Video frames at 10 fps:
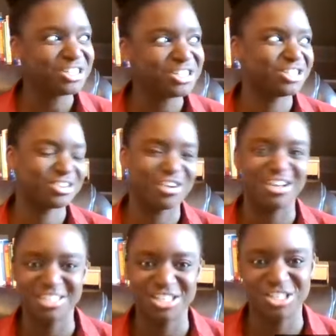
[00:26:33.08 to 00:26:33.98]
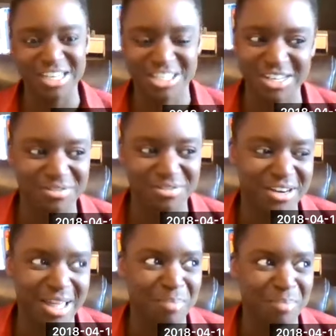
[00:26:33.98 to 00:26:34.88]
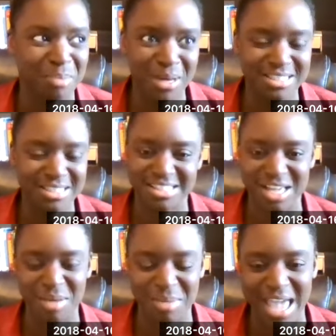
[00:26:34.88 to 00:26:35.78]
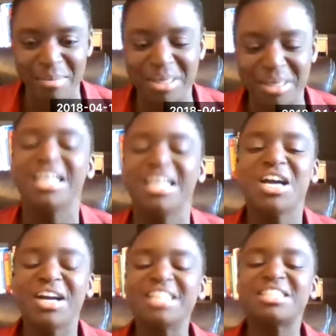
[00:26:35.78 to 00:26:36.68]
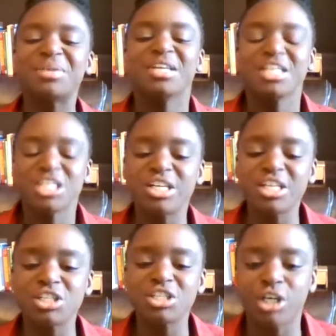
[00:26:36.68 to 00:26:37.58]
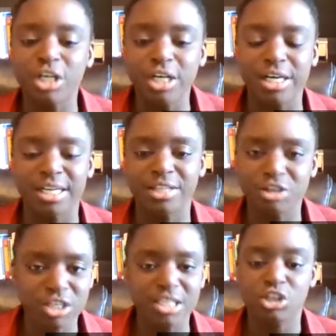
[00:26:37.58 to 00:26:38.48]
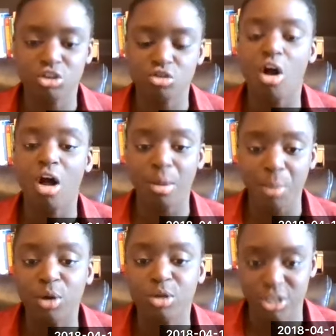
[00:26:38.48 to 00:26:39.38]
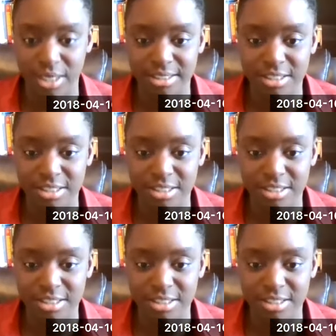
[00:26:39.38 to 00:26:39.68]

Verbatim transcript: shouldn't cross the street, street in front of that big bus that's coming at me, right? So triggers are good. They're just strong emotions,